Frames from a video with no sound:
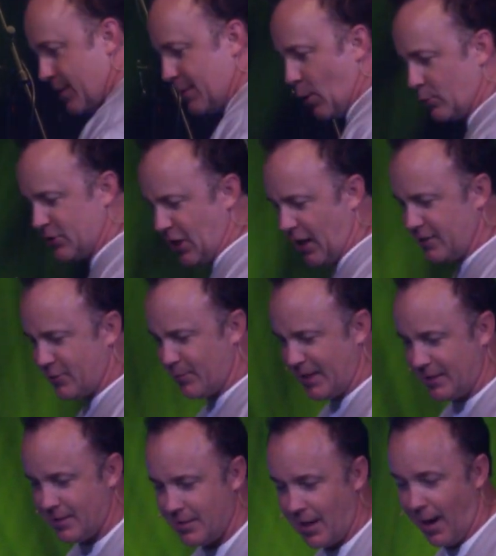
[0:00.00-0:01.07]
Don't judge
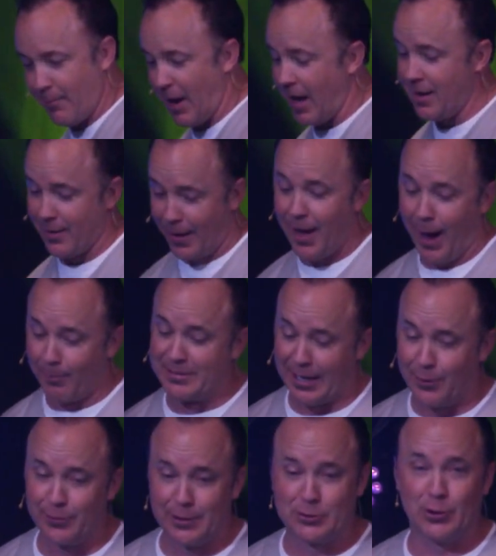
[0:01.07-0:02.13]
me. I'm
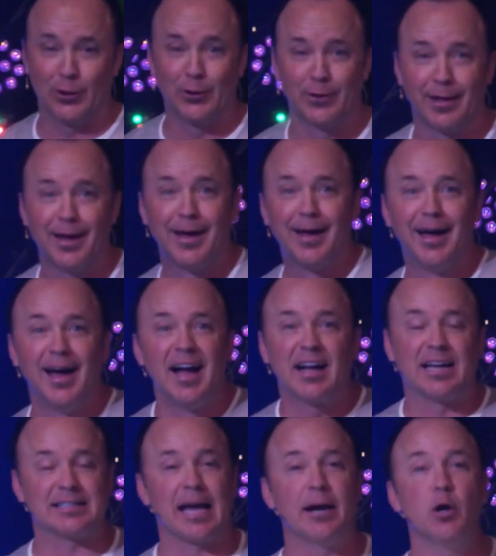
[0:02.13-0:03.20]
telling the truth.
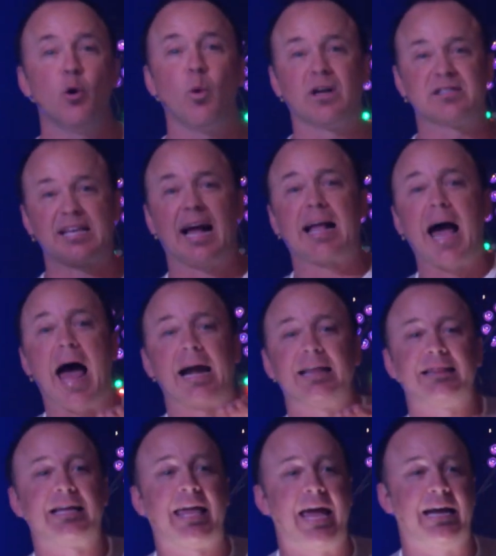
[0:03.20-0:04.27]
Because I knew once I got in
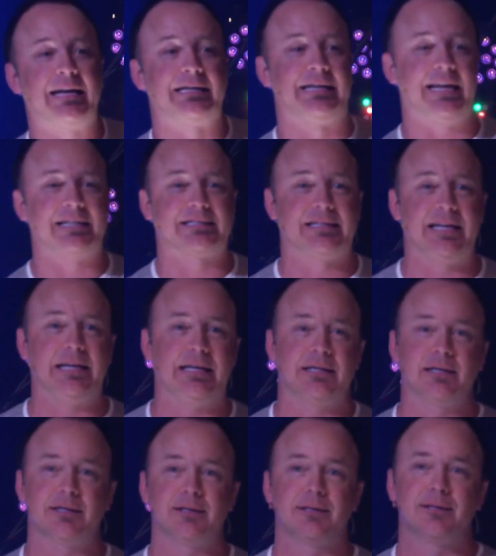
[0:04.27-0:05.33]
the gate of
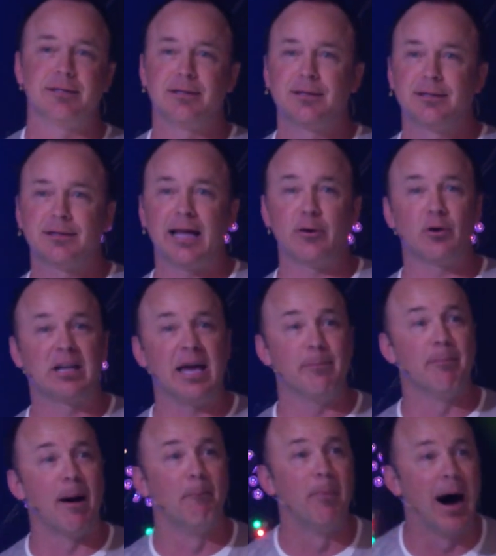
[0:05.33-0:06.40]
Disney, they would give
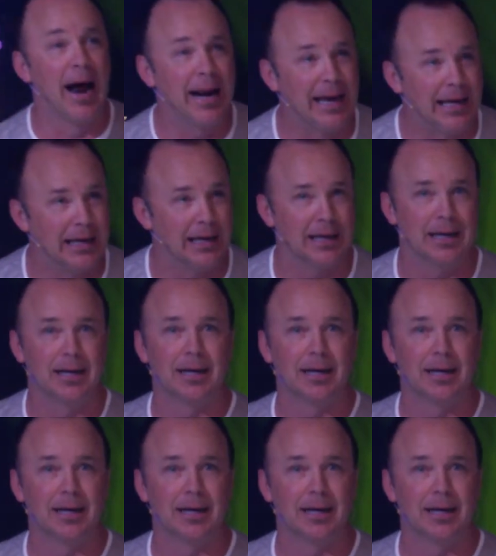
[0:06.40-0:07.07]
my money.